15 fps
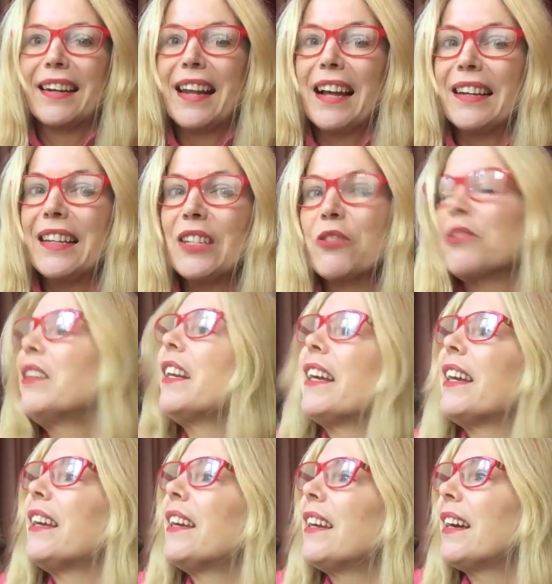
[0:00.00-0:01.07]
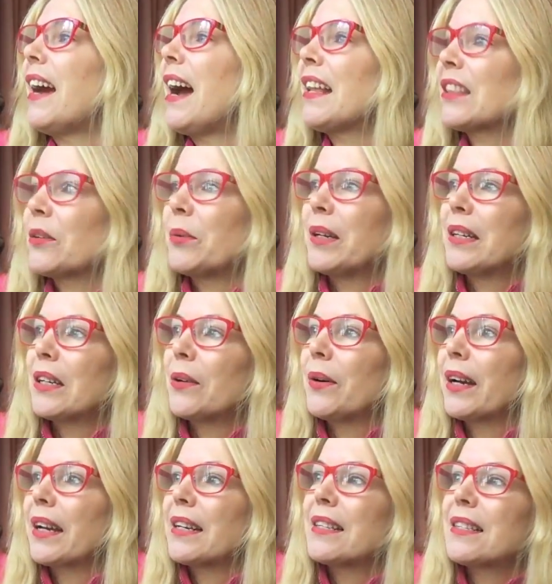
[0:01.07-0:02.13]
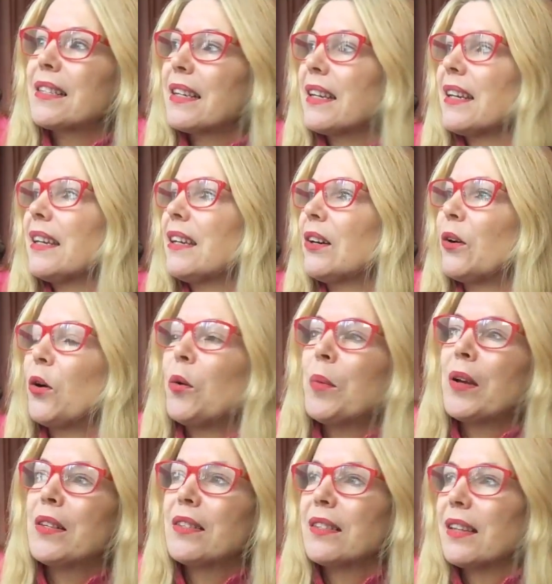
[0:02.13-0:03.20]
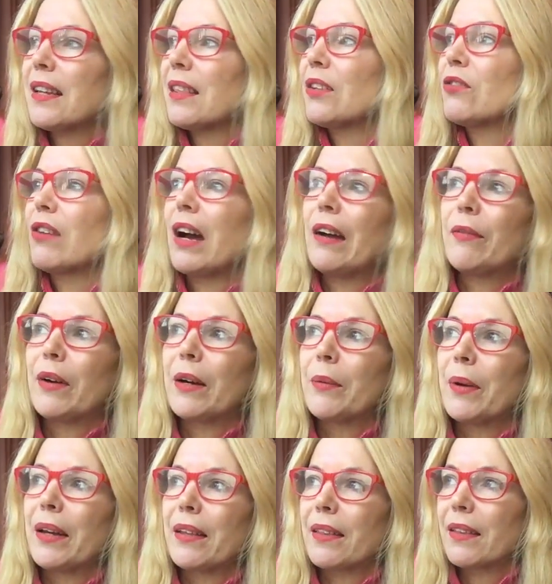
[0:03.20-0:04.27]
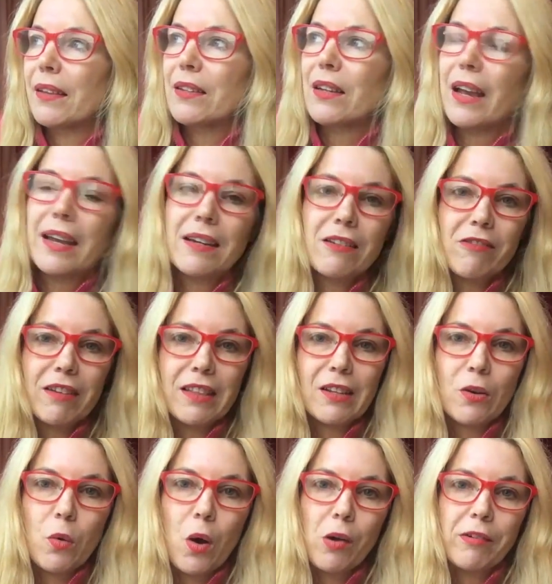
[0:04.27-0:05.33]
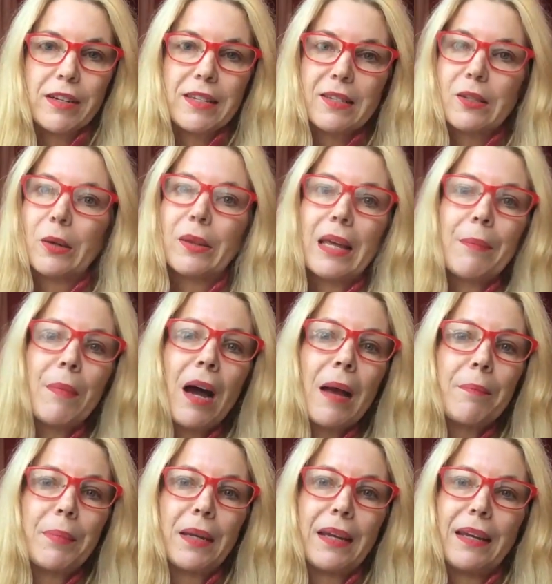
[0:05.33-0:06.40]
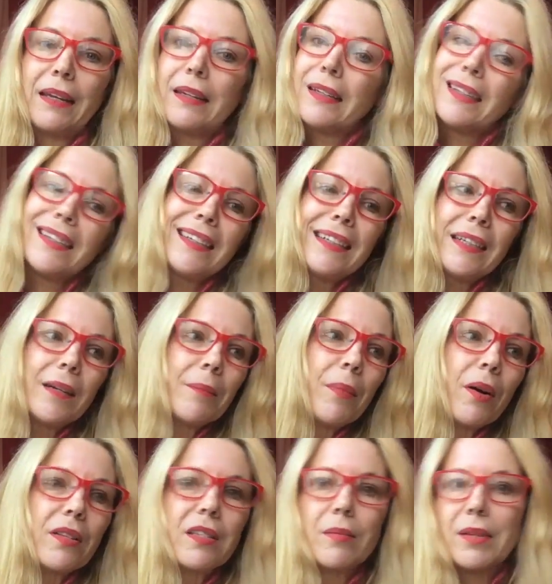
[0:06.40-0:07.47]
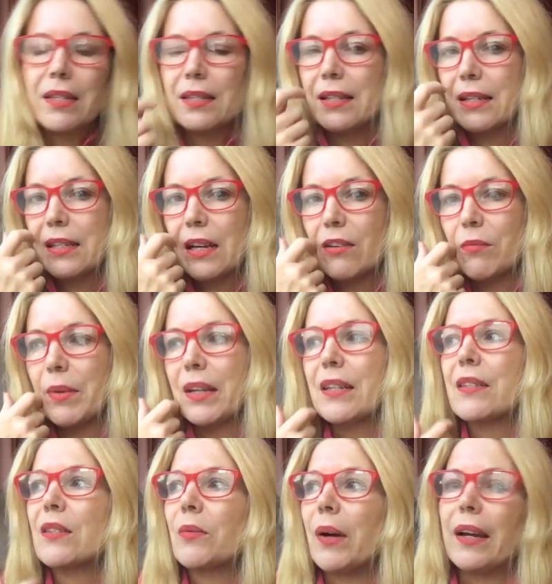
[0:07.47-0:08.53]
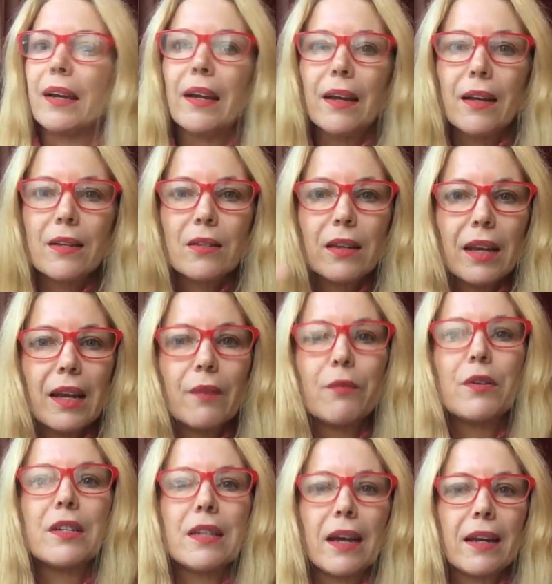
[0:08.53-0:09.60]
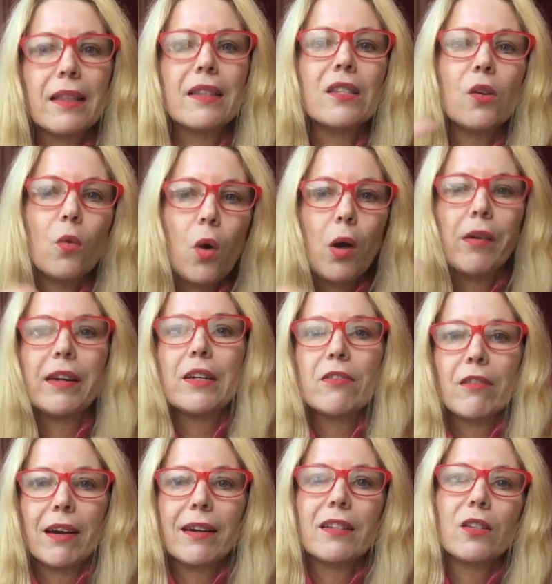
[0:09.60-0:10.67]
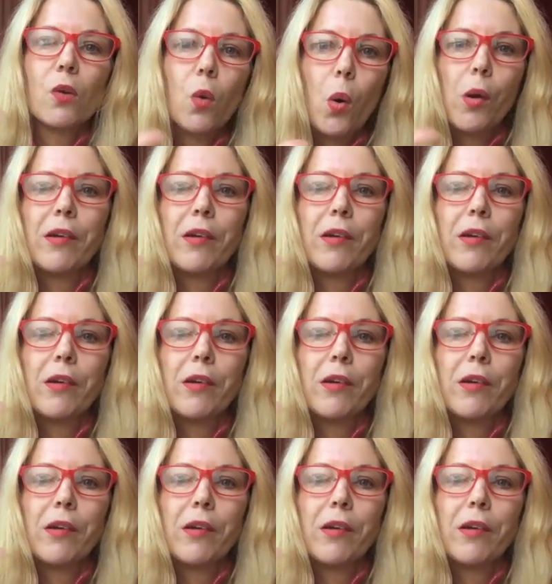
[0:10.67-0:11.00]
Now, literally, out the window, I can almost see the driveway where entering the quarries. So they might be possibly 600 metres away. So every day there's quarry trucks.